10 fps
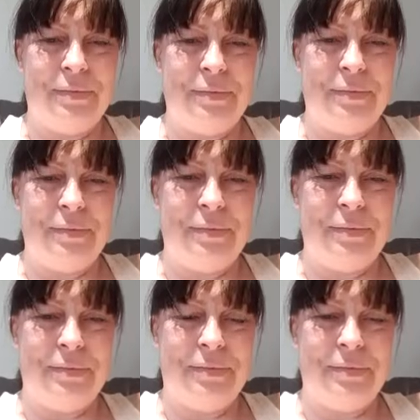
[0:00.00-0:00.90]

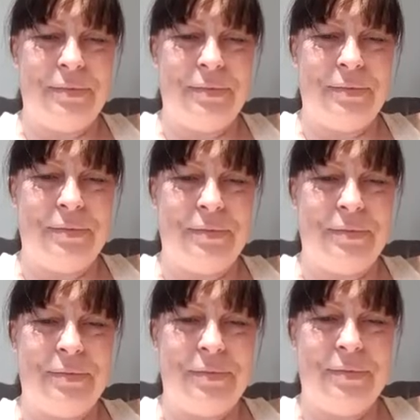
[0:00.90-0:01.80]

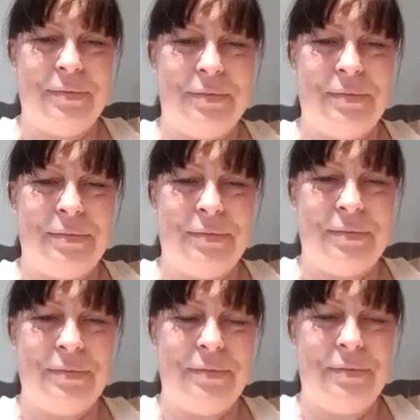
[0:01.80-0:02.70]

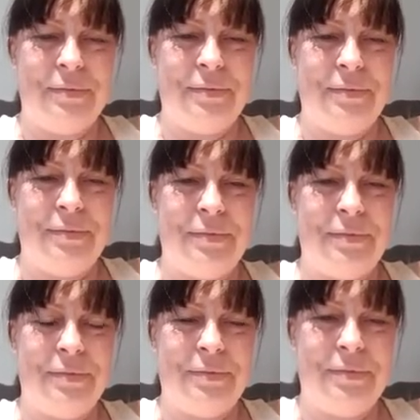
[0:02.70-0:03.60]

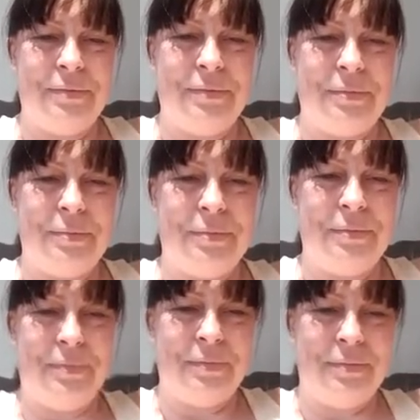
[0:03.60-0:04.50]

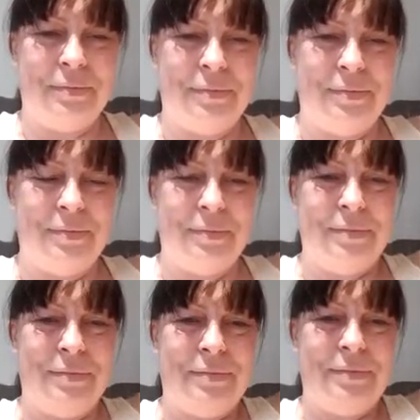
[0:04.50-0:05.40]

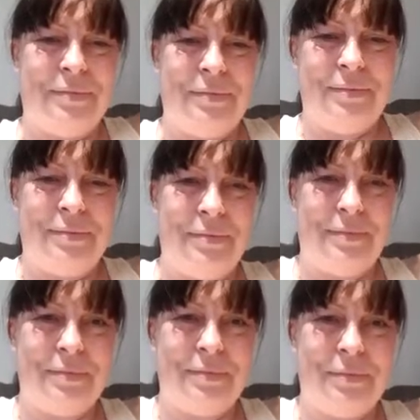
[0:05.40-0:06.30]

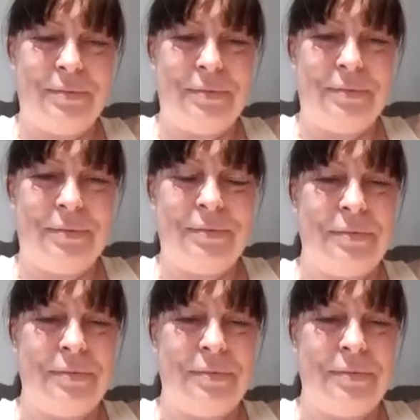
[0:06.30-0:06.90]
[no speech]